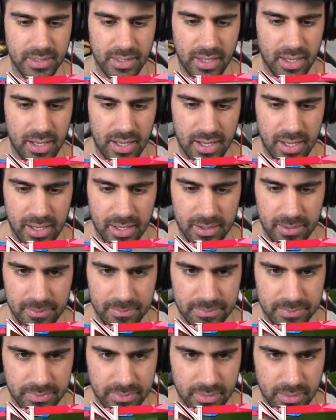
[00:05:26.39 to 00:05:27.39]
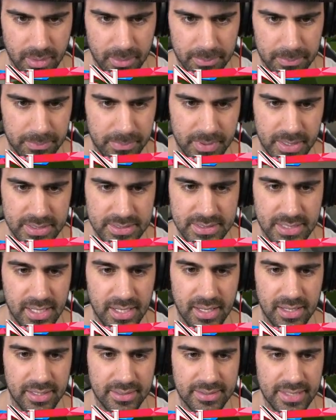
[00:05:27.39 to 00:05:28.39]
Uh, Cause uh,
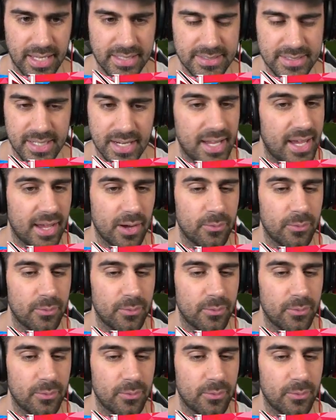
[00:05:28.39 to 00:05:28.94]
like that's gonna hit.